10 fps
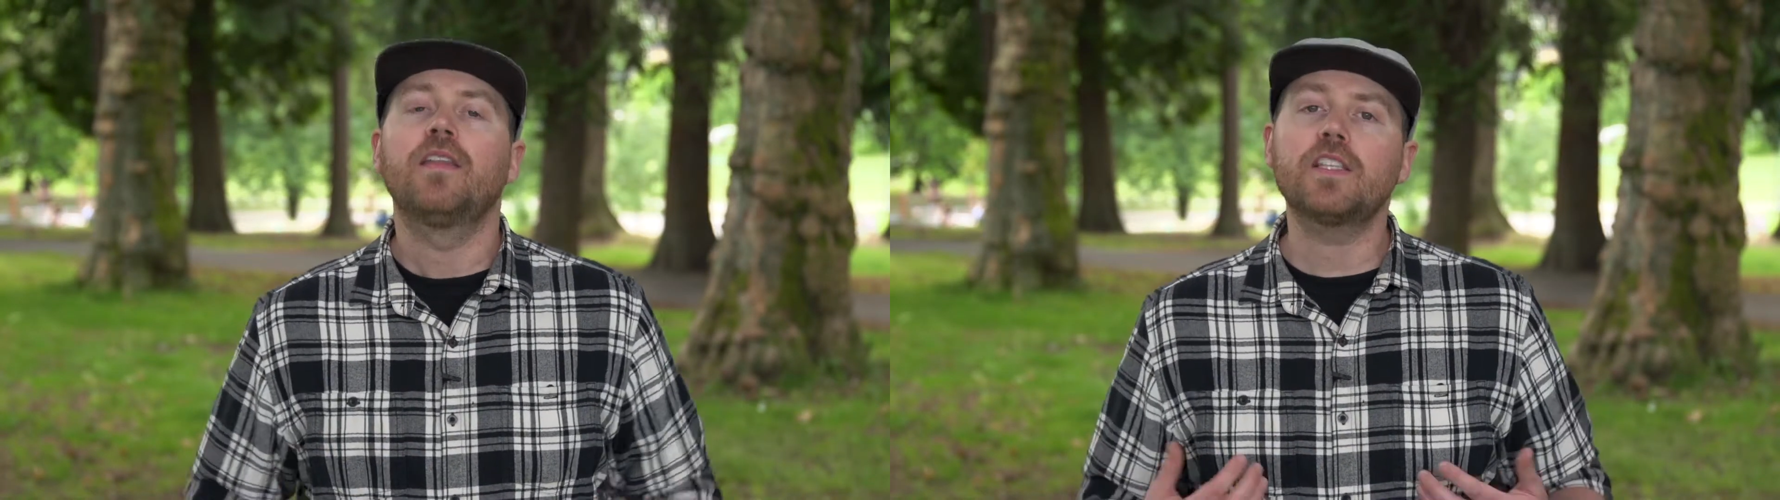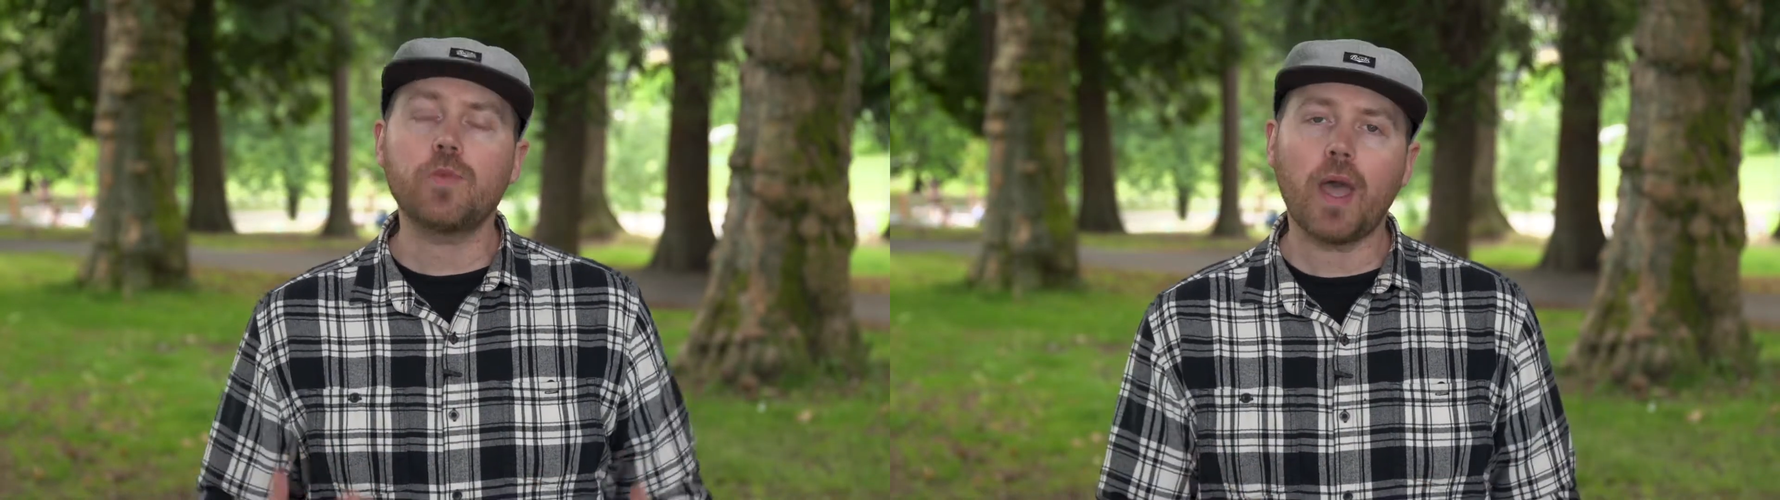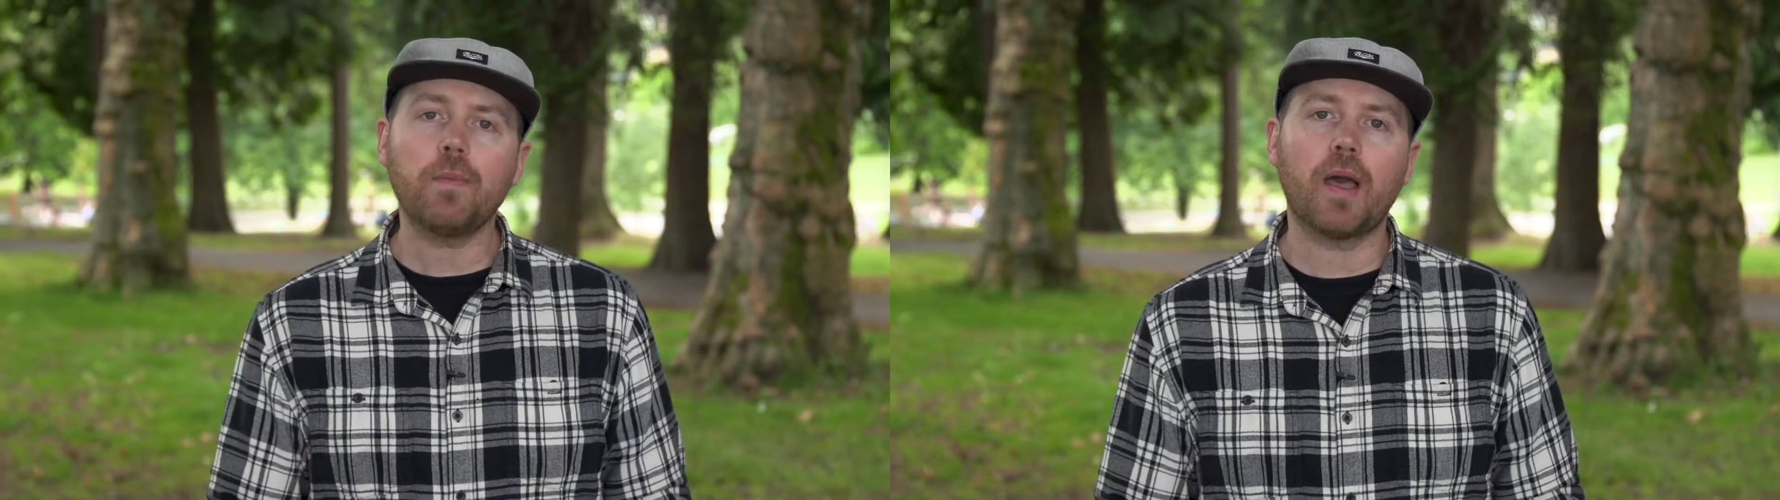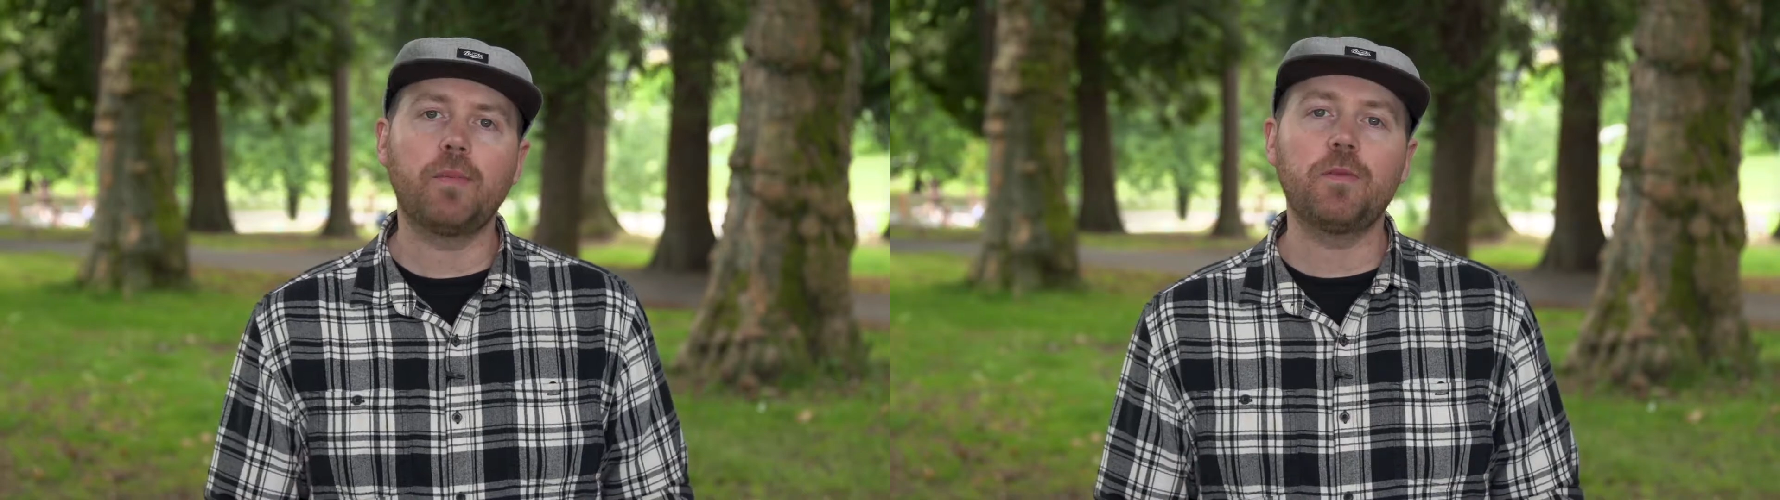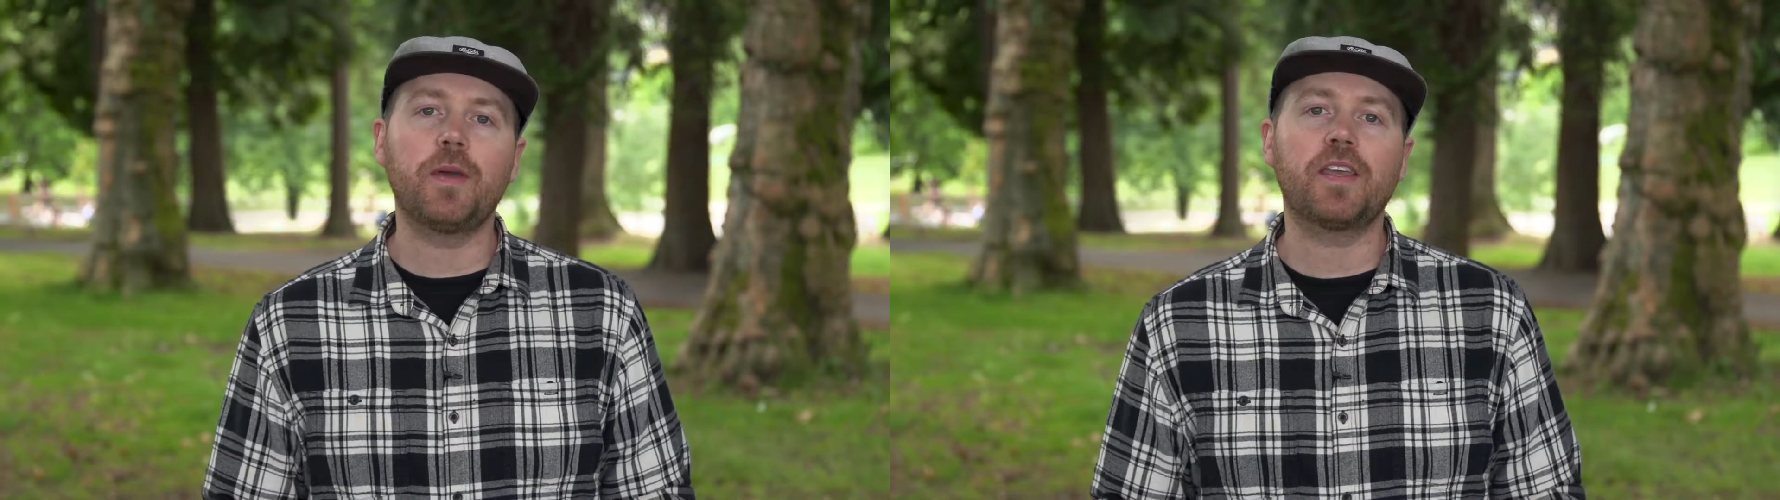That's why I'm
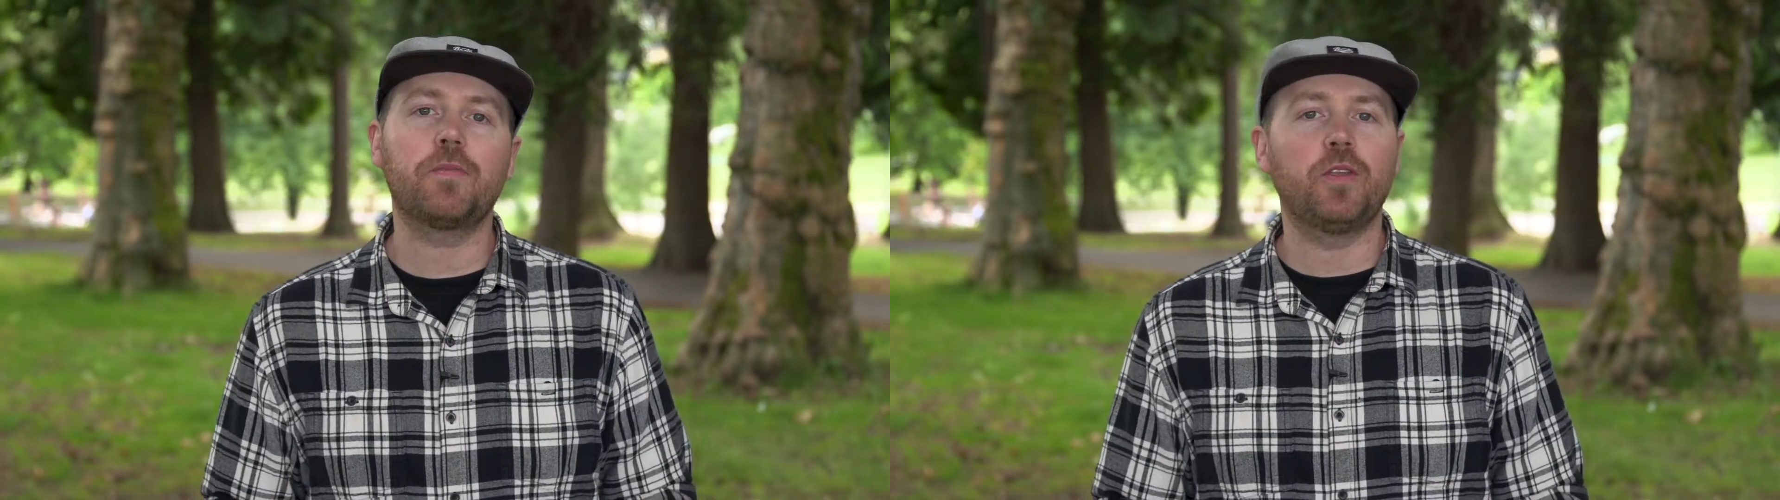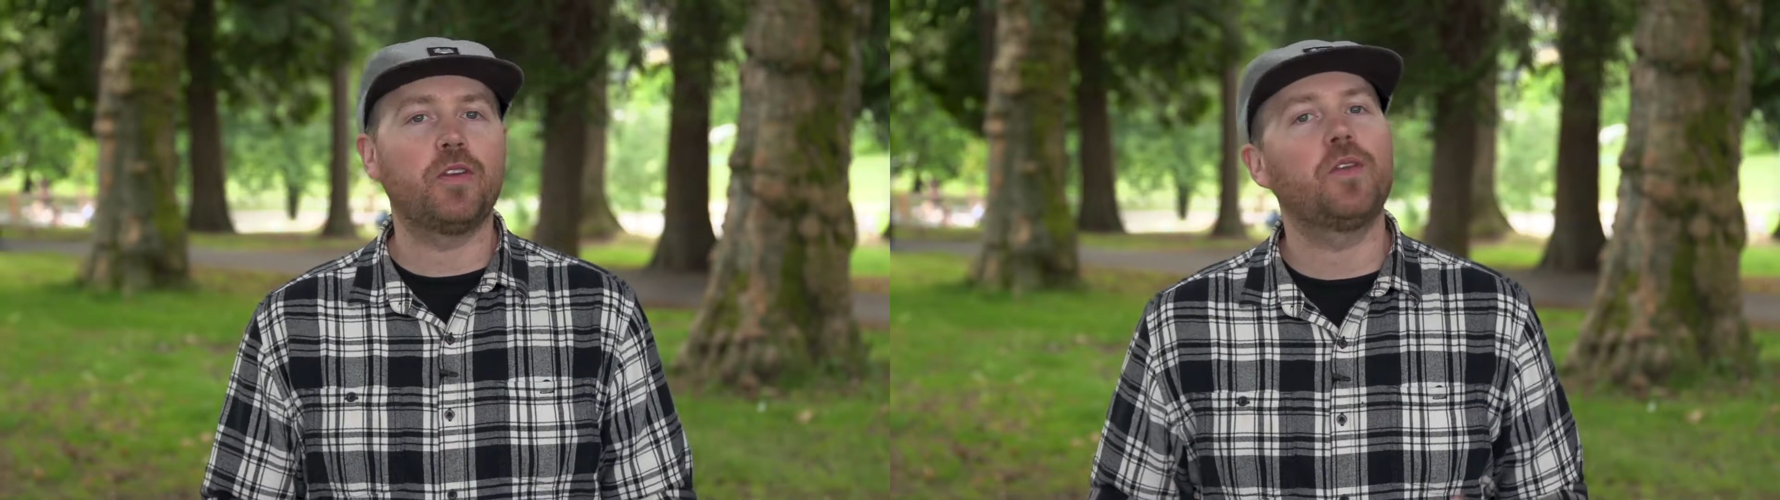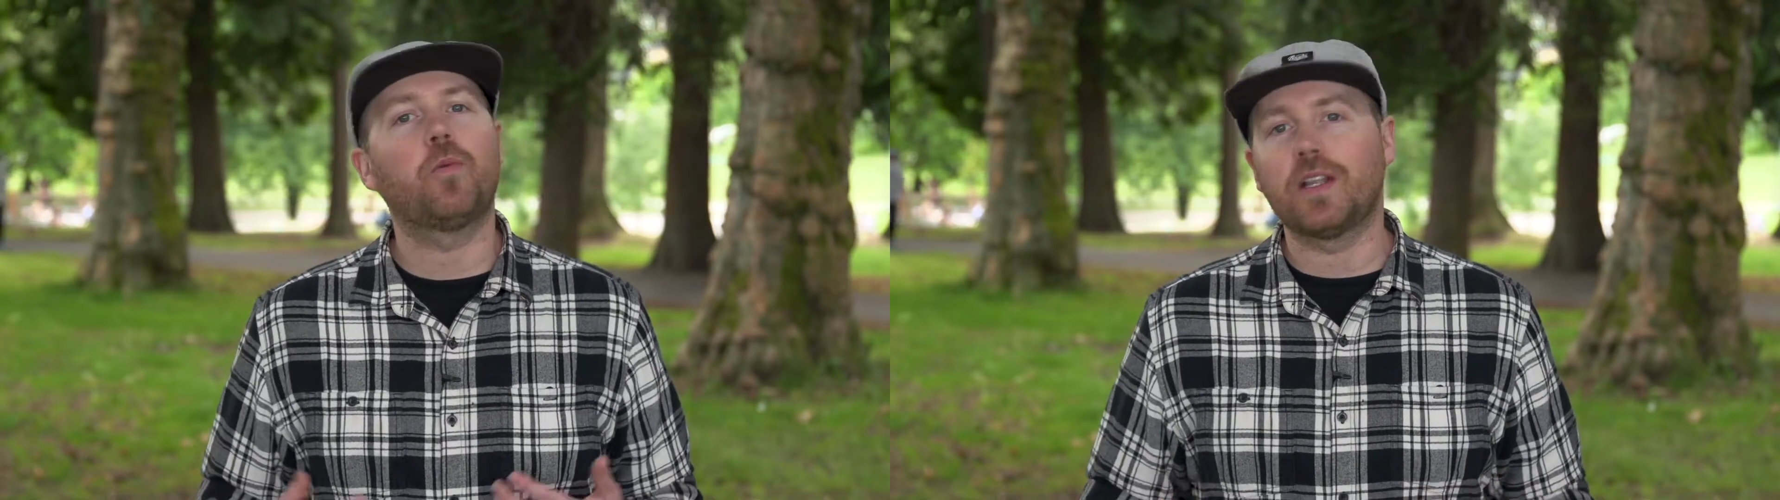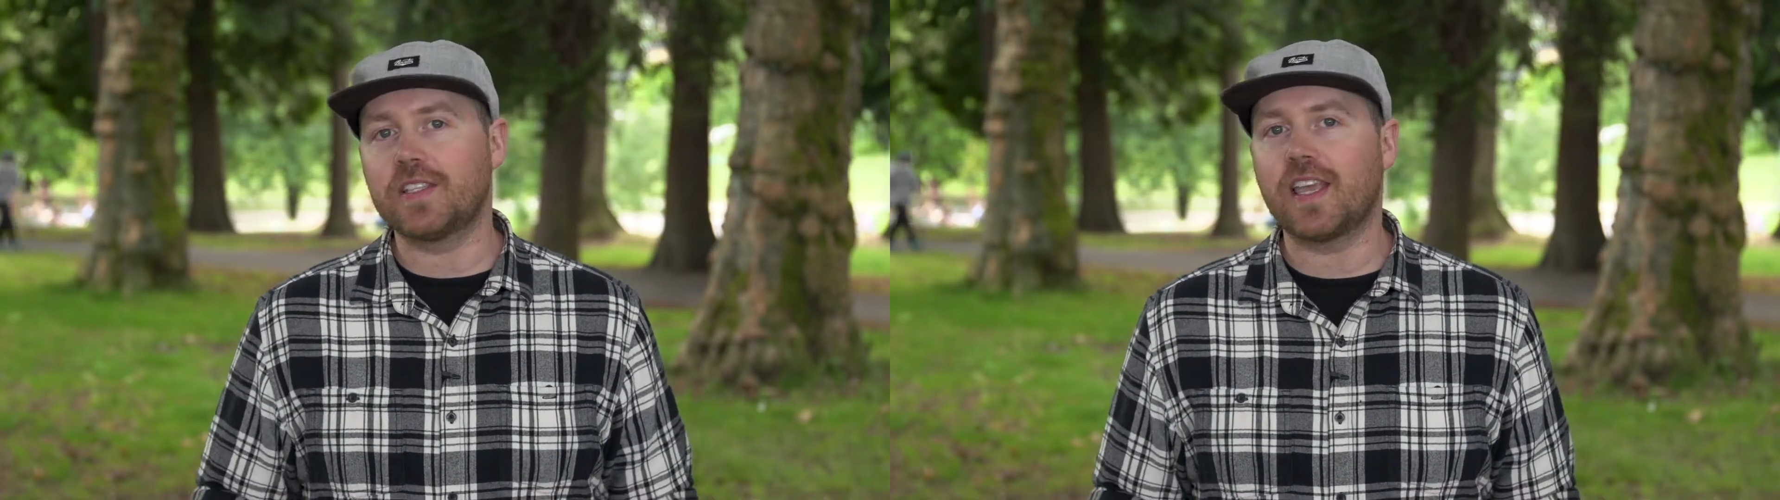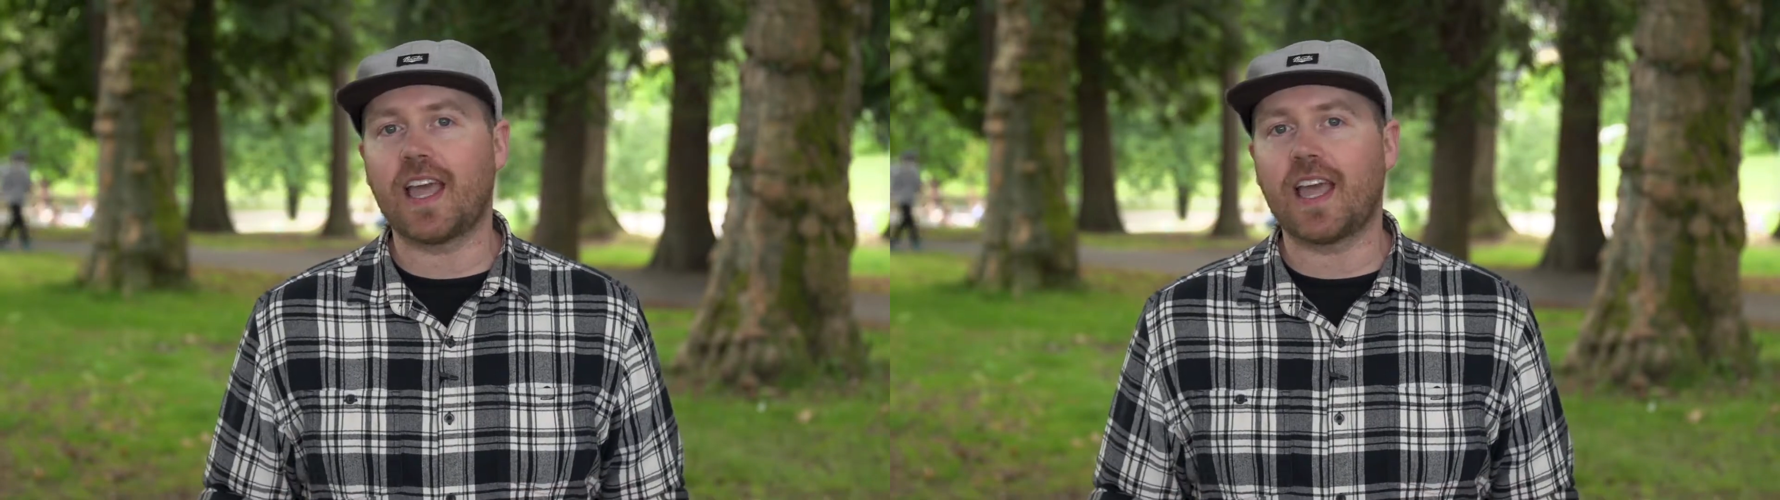coming to my community once